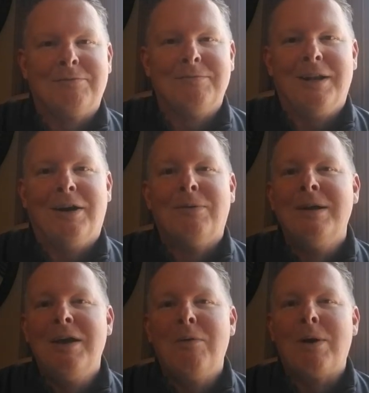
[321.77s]
you know
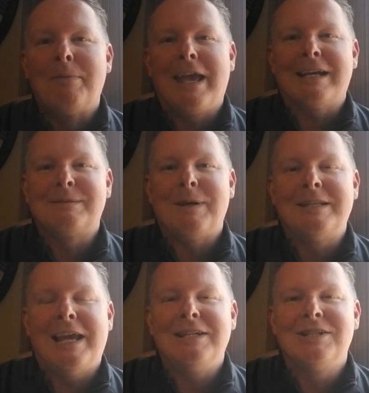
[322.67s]
what my
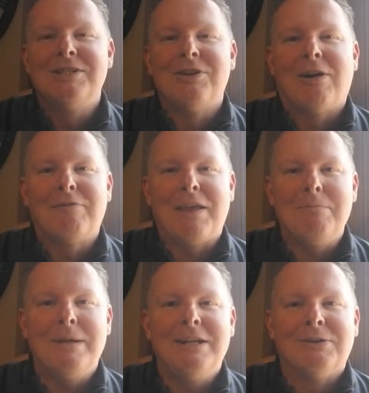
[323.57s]
expectations are, if they
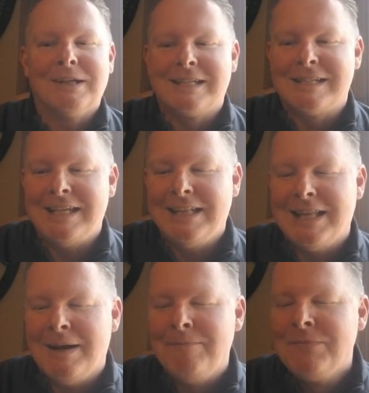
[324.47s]
meet or exceed
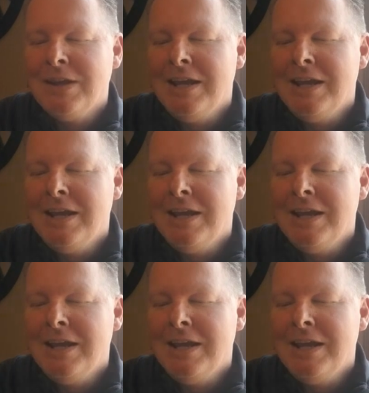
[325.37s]
them.